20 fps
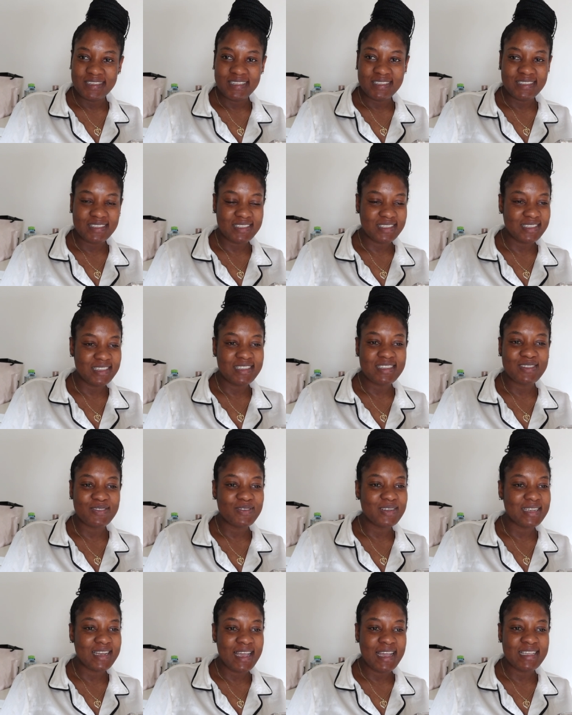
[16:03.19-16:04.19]
It's
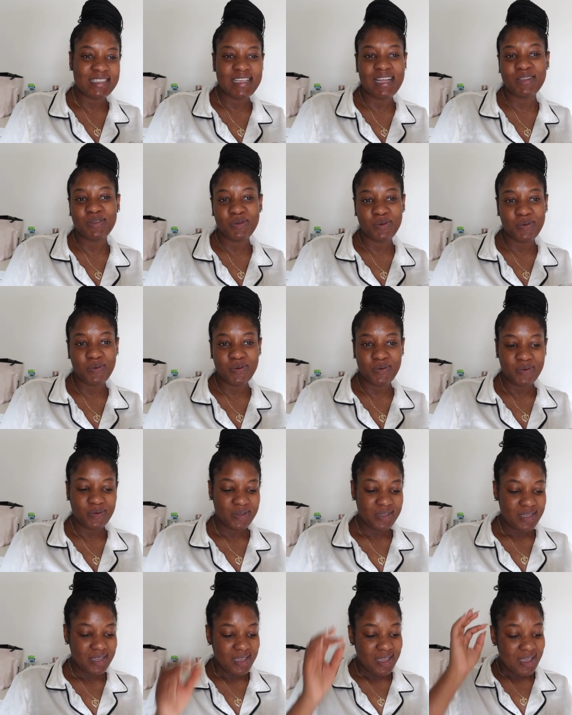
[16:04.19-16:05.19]
not nice at all.
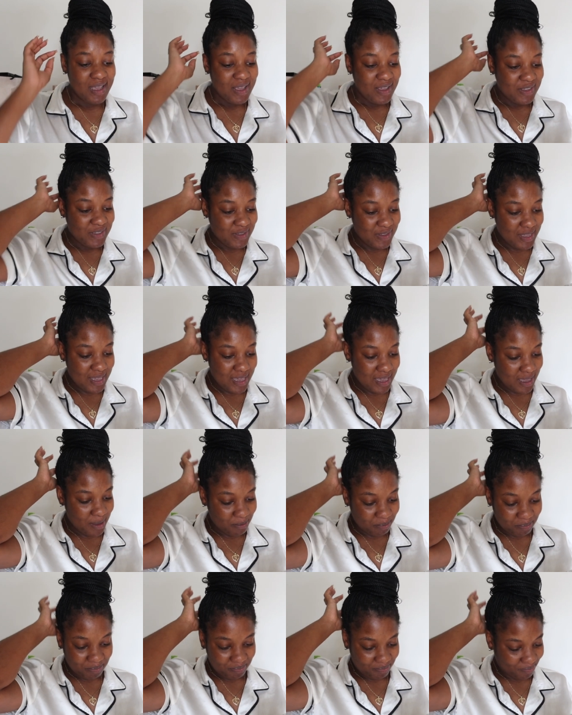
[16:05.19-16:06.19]
So yeah,
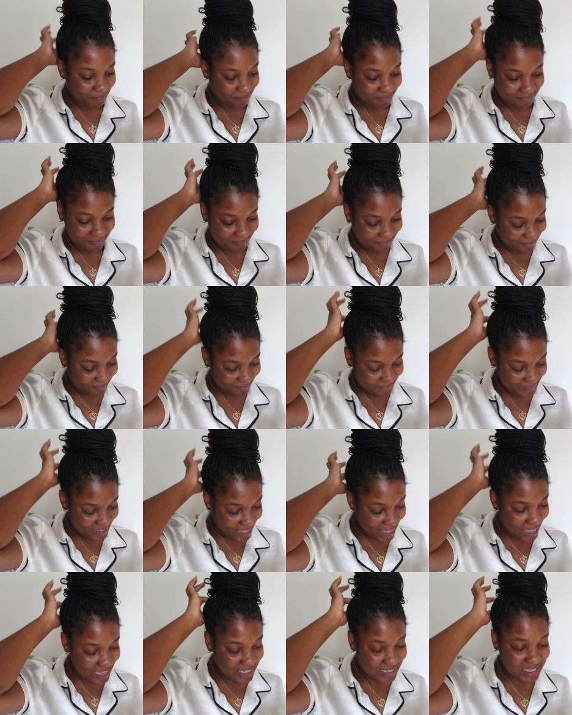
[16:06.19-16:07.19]

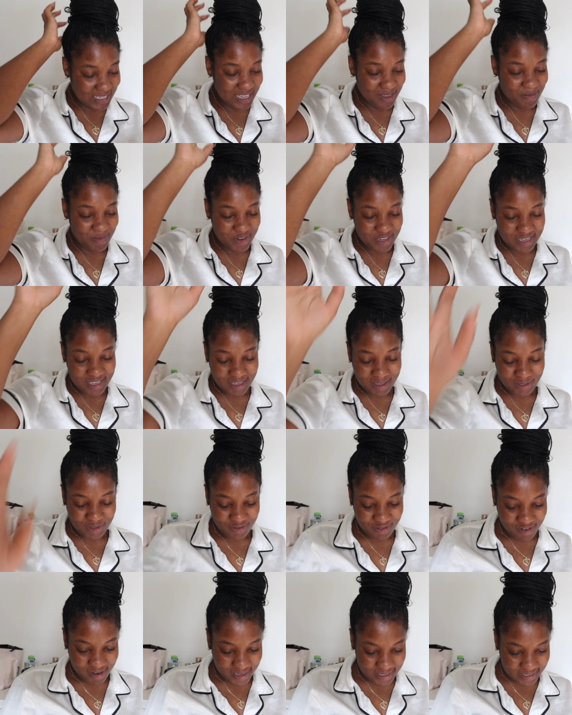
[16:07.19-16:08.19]
I just came on here
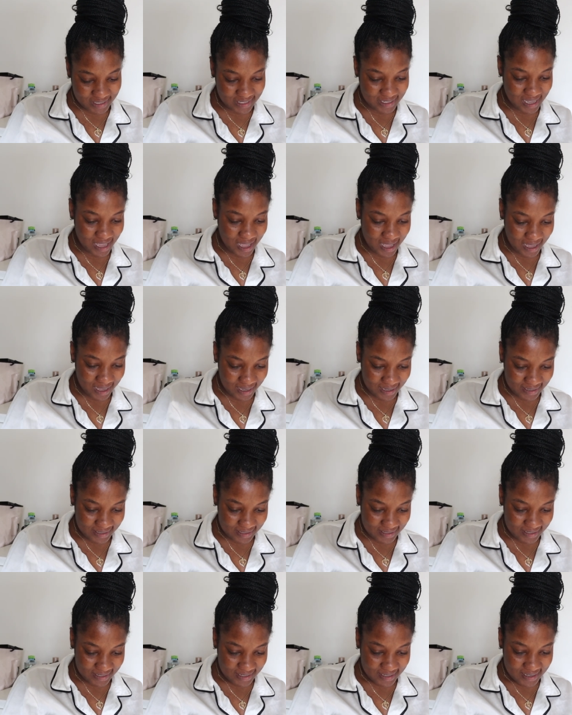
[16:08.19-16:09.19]
to rant,
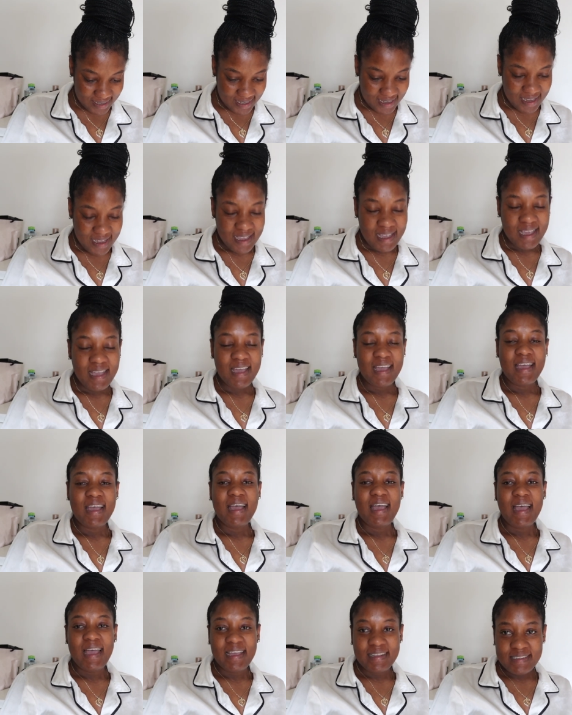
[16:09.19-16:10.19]
and
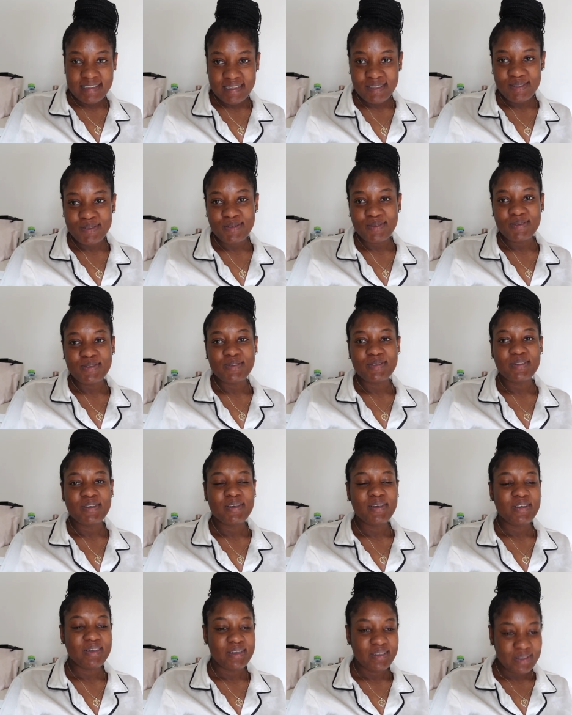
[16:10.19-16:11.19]
I need to
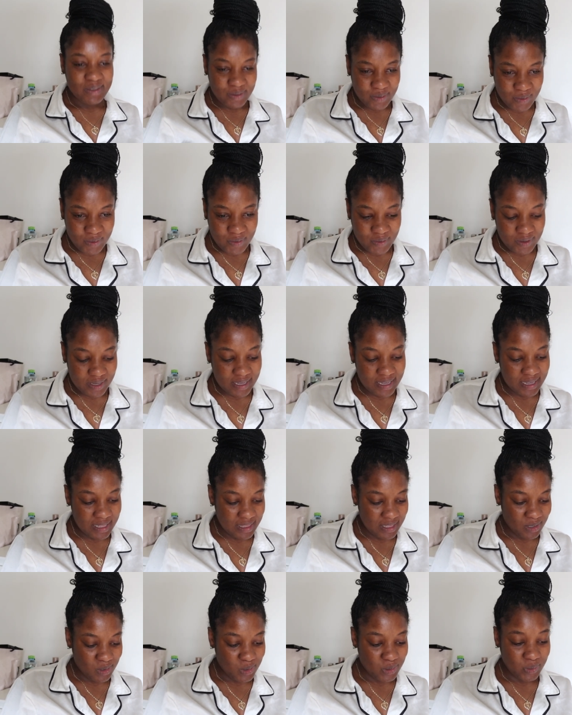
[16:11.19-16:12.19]
go get
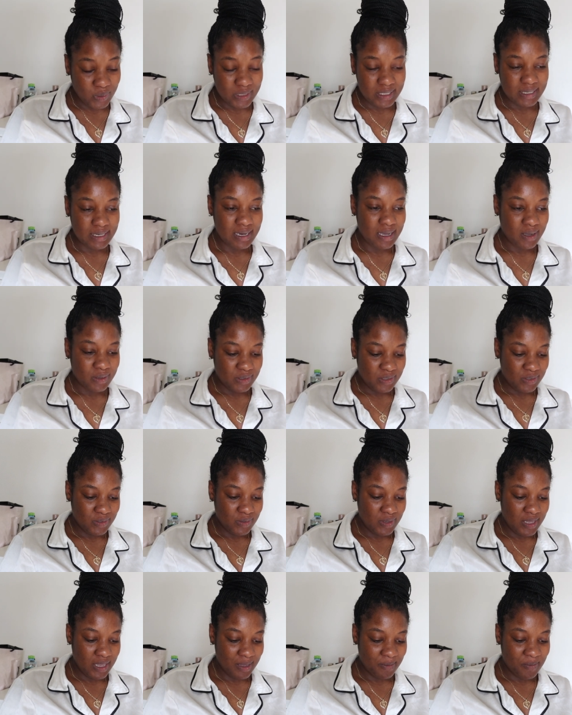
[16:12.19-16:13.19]
this sorted out. So
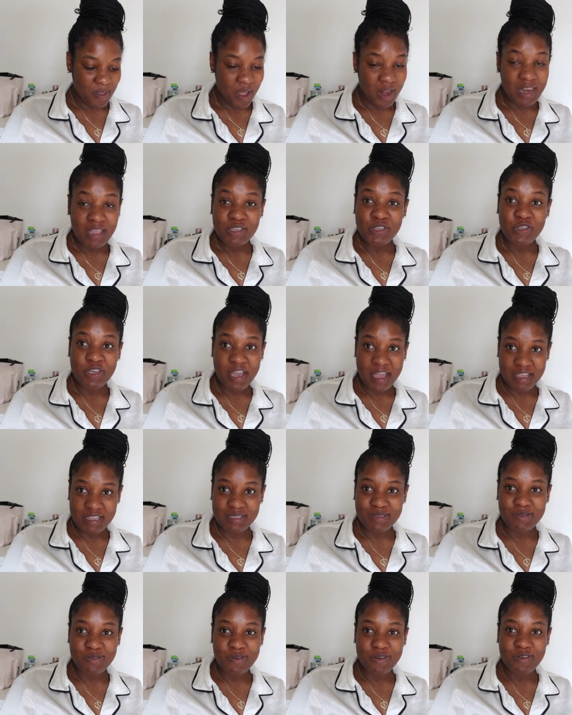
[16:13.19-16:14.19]
yeah, I'll let you
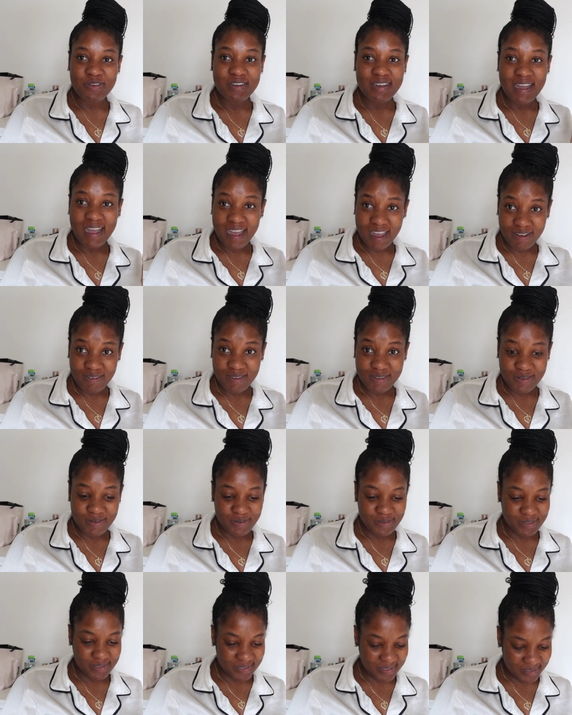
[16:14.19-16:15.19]
guys know how it
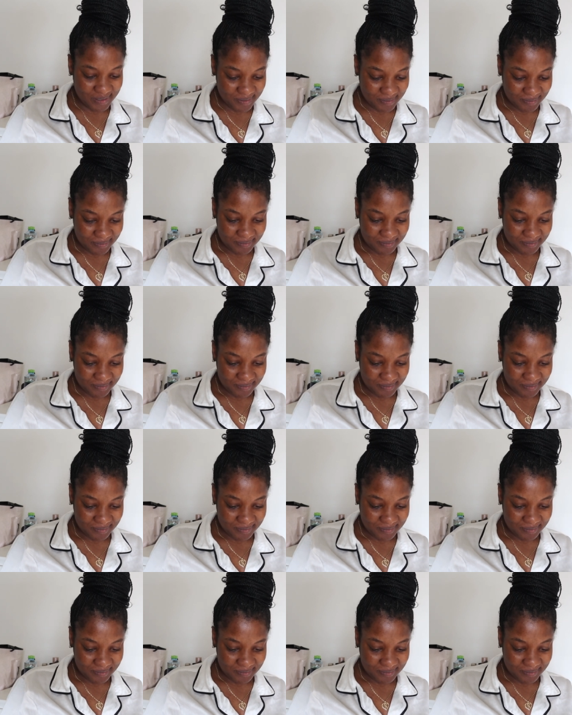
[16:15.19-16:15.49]
goes.